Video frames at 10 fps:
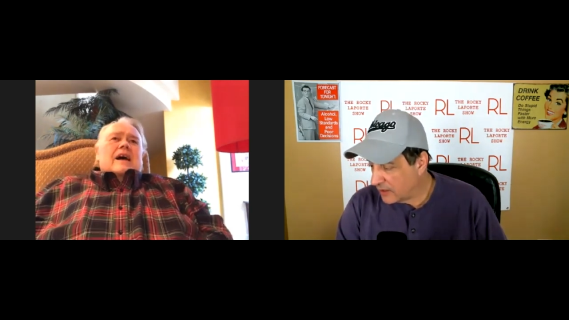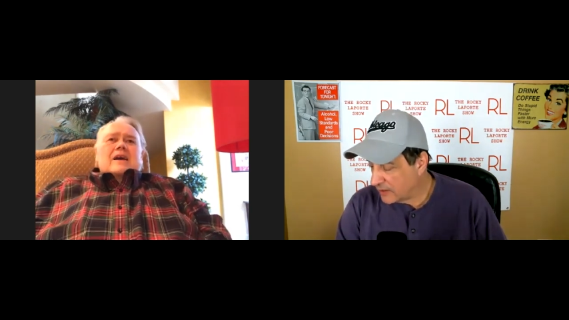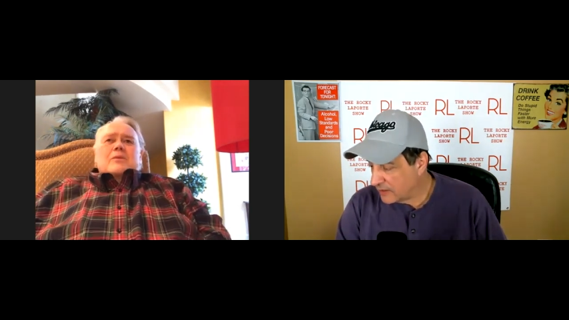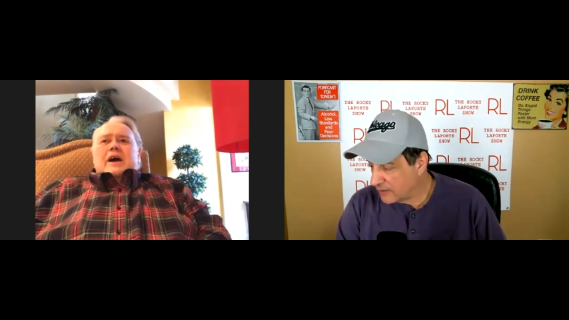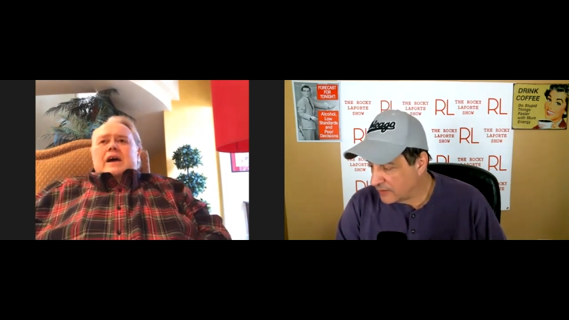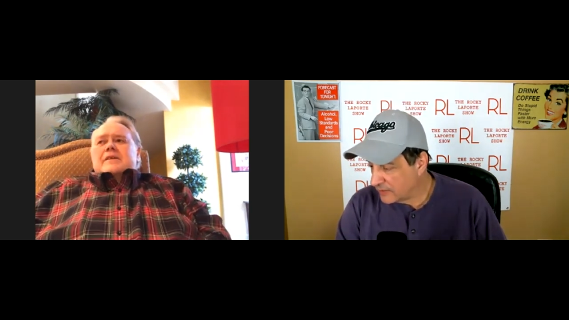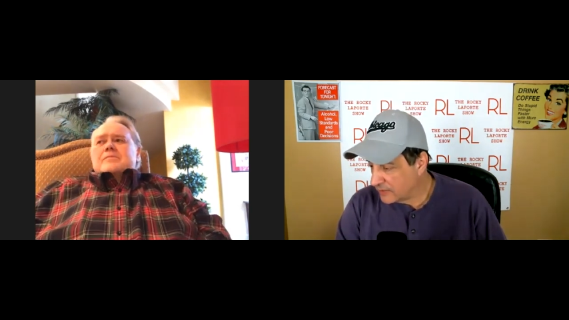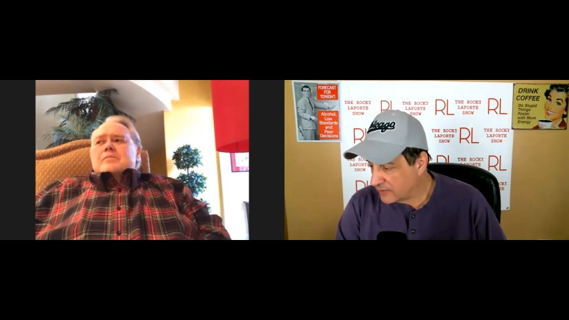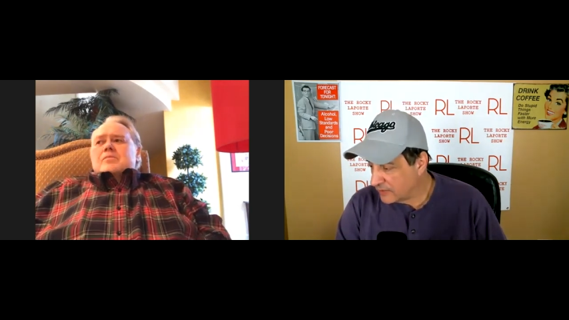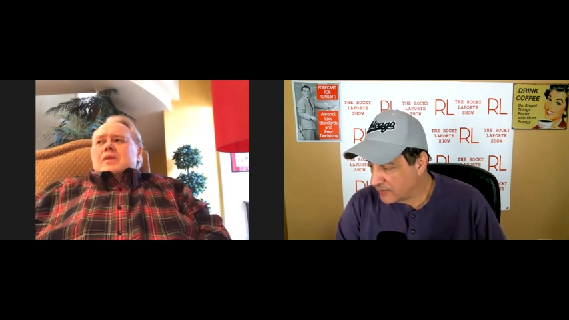Speaker 1: anyway,
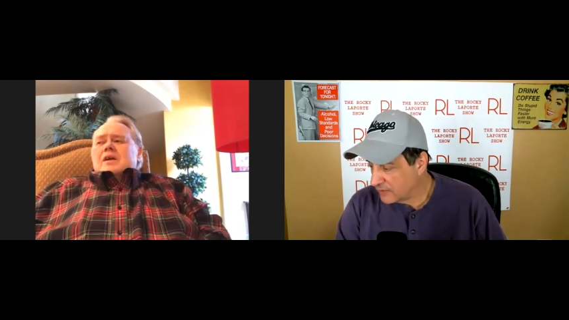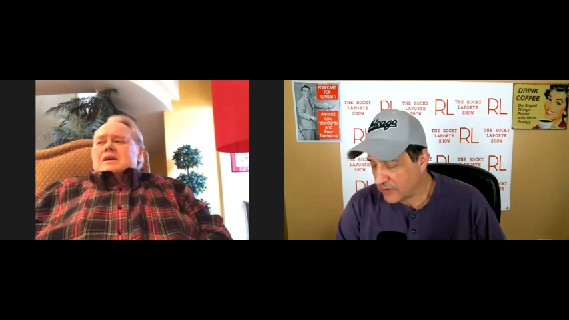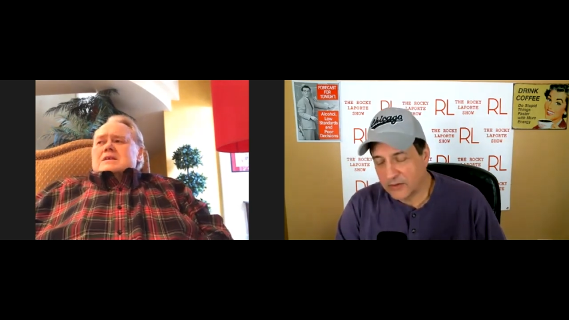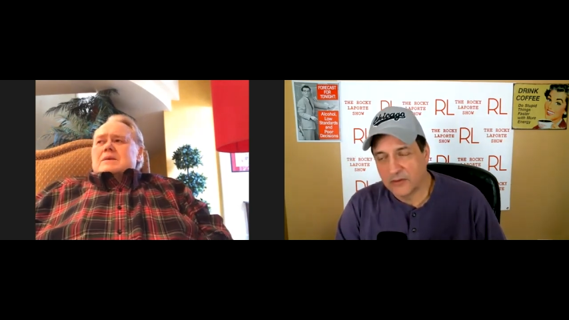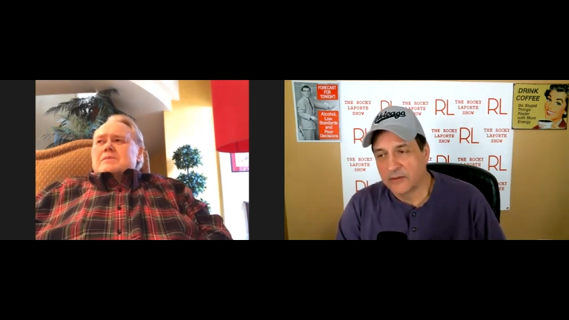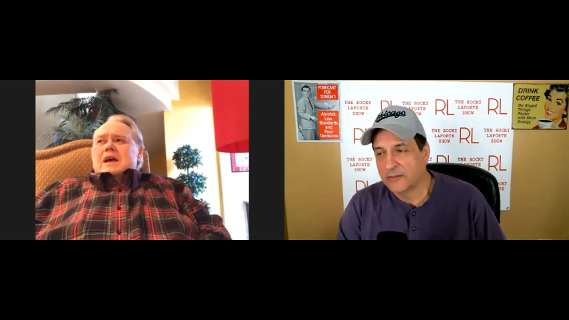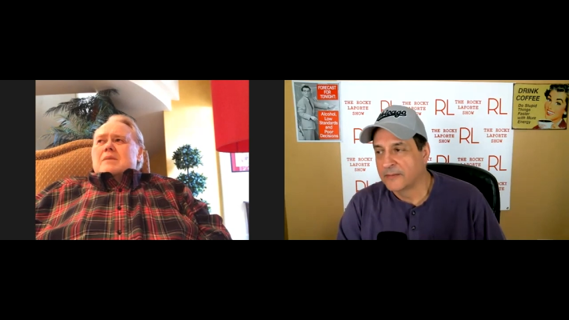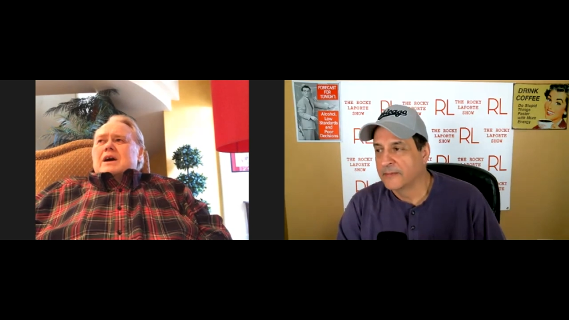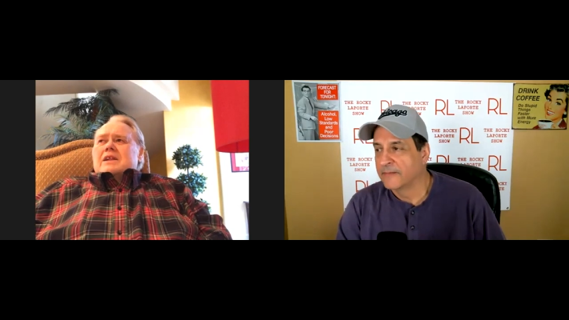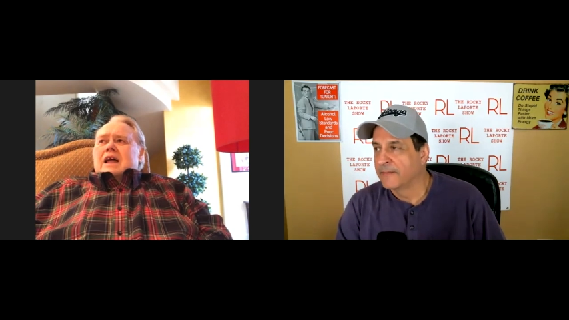no. something
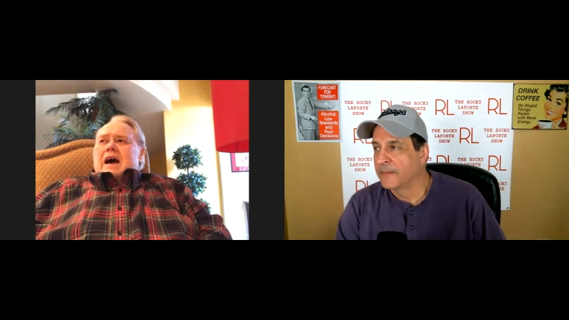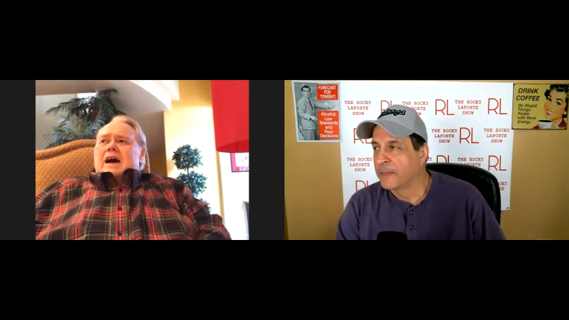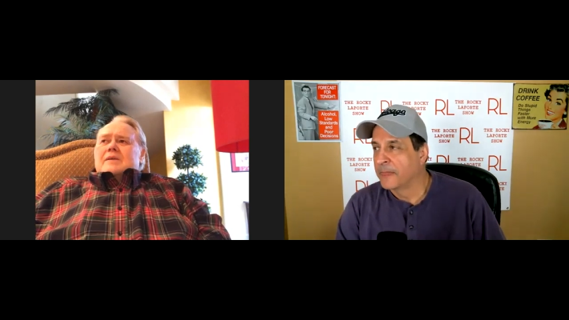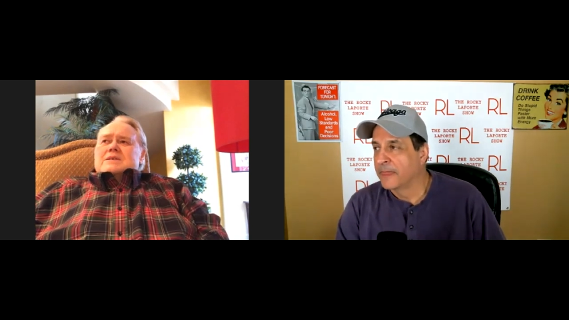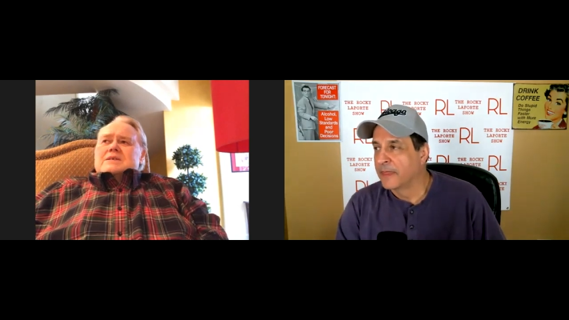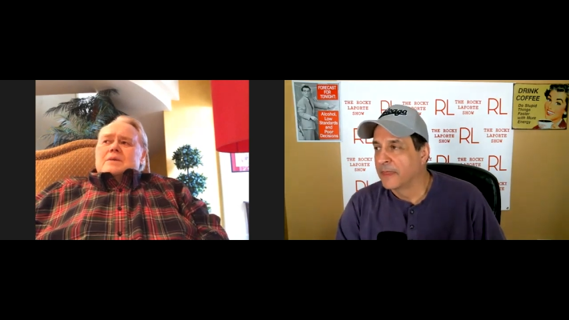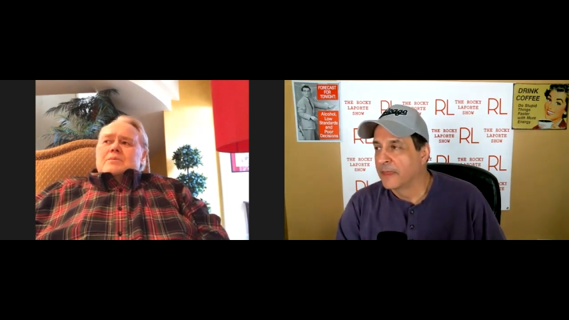about laughs.